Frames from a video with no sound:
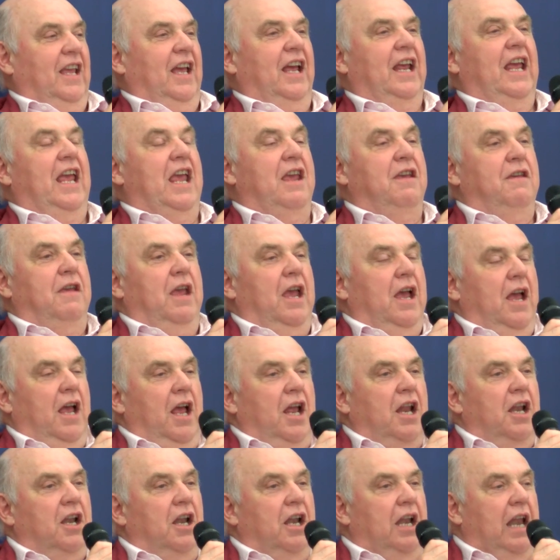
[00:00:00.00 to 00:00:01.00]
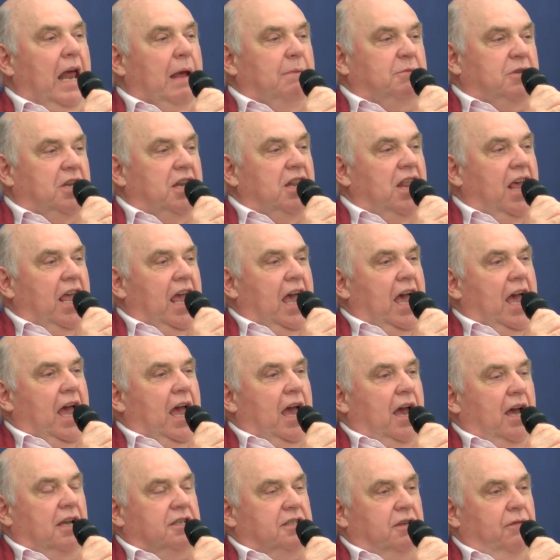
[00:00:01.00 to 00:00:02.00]
He leapt in the
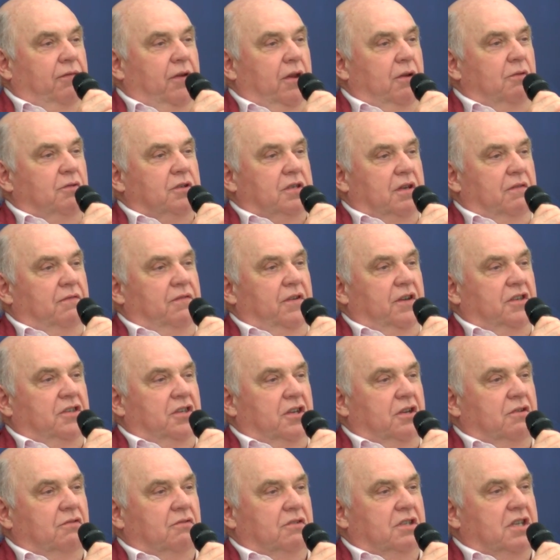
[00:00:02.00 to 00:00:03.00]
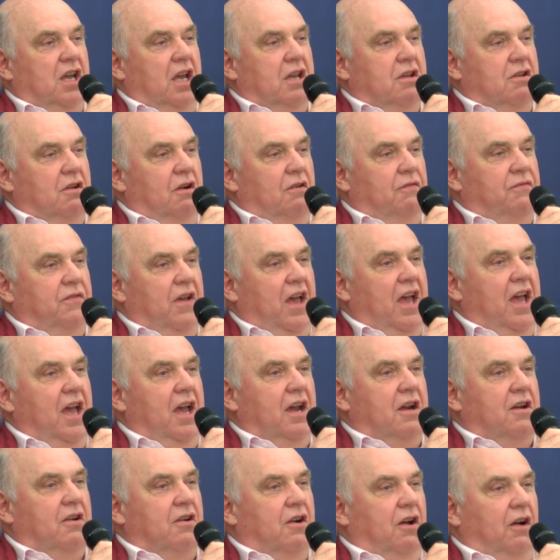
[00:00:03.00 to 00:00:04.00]
air as if he was a vertical takeoff
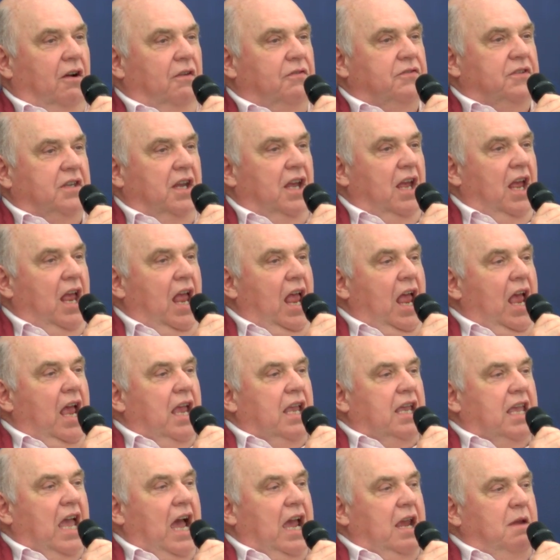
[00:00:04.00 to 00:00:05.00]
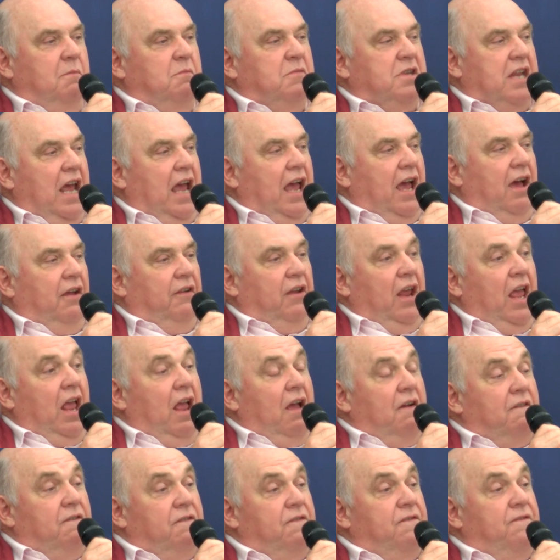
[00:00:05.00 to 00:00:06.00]
aircraft, came down,
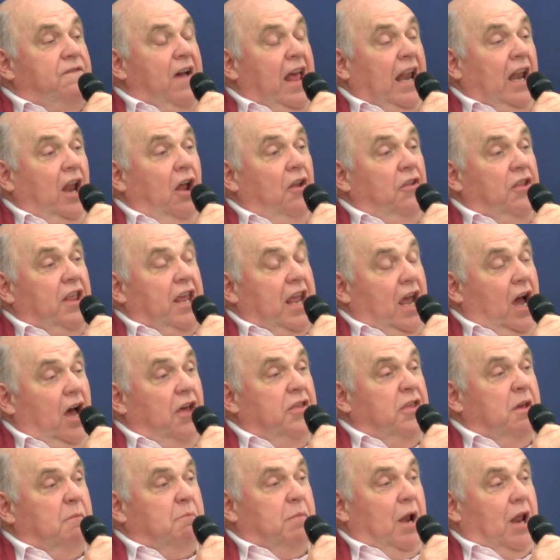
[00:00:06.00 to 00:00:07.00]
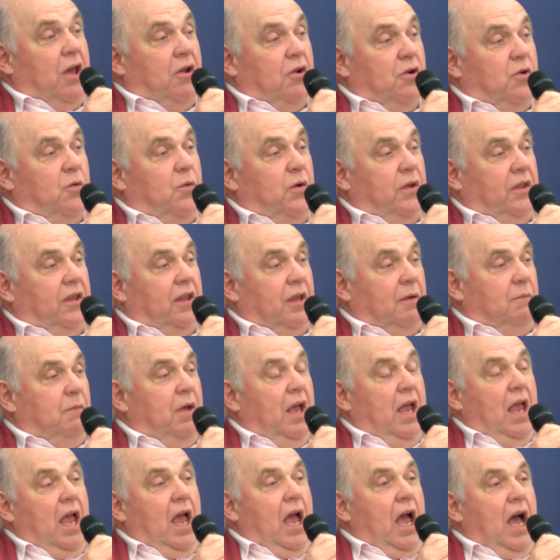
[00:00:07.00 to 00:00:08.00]
fell on the other bloke with him,
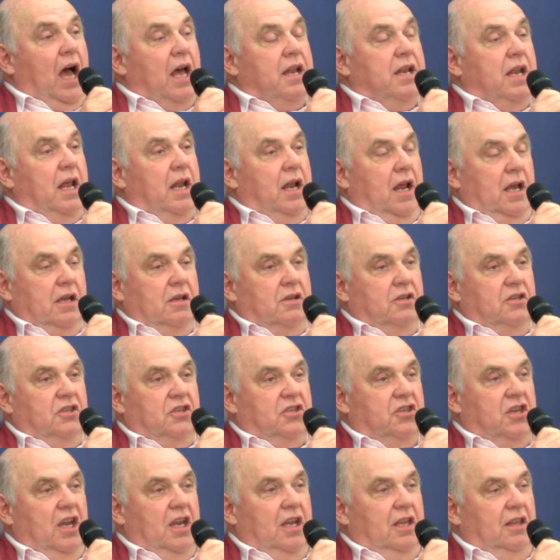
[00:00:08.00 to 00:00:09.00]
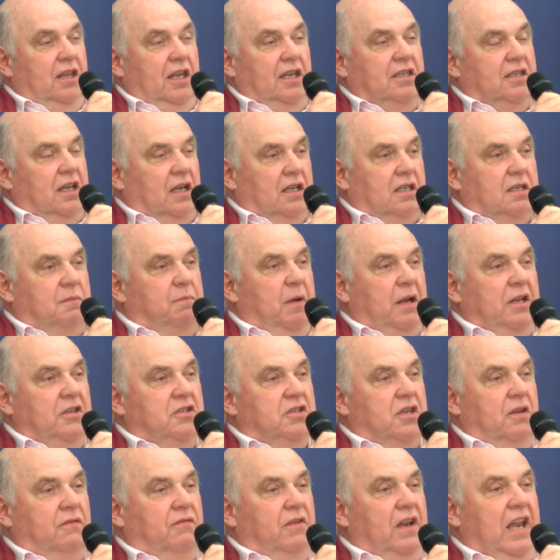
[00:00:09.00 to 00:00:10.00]
and then I could see these
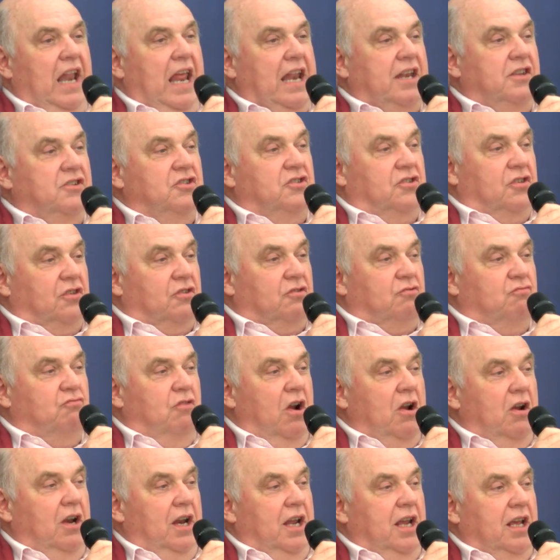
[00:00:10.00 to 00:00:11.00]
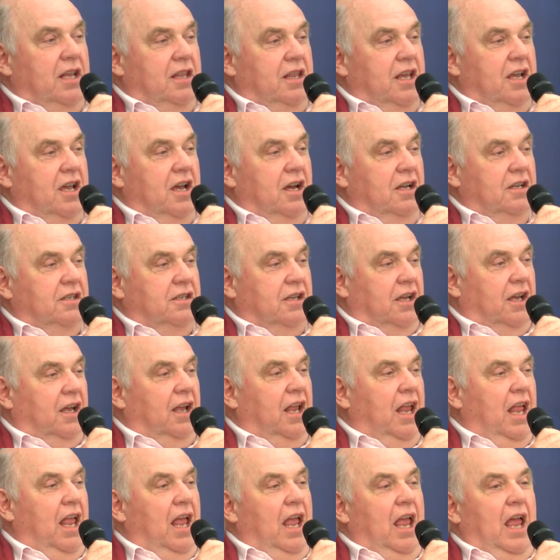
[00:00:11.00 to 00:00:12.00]
expensive lenses rolling in the gutter.
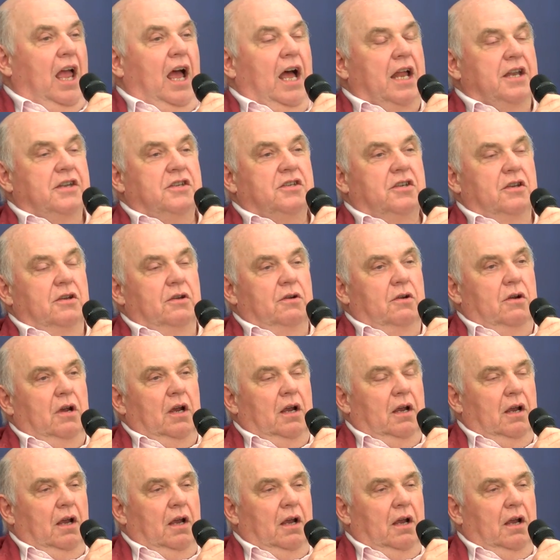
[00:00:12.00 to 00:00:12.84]
And to